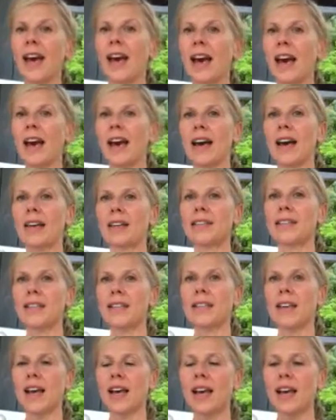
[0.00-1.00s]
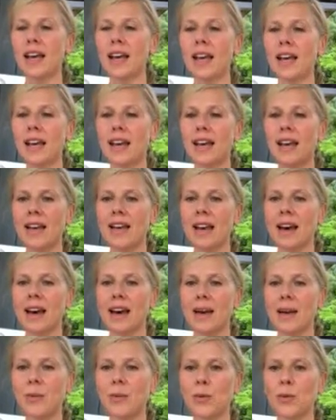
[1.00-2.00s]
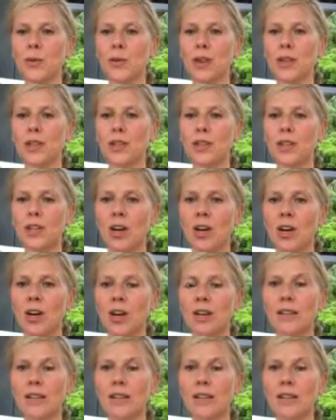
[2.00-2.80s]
And today I'm going to talk